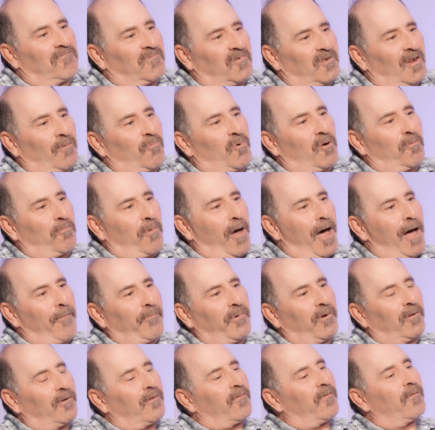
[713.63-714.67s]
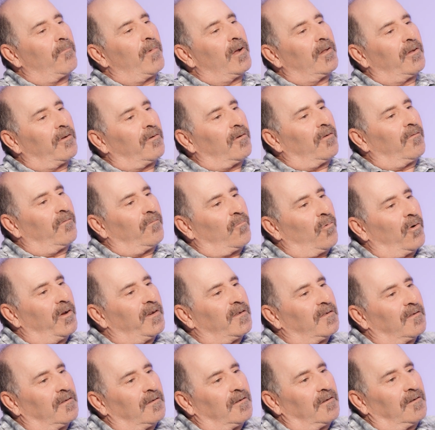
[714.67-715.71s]
somewhat popular for my little
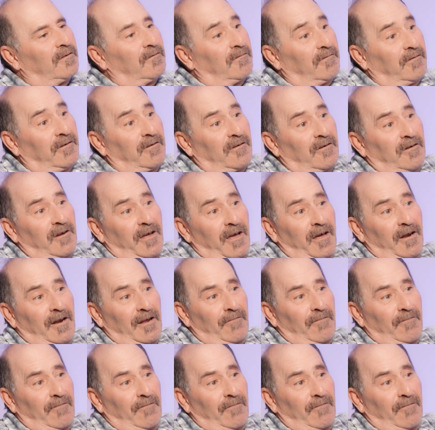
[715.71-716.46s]
voice on the internet.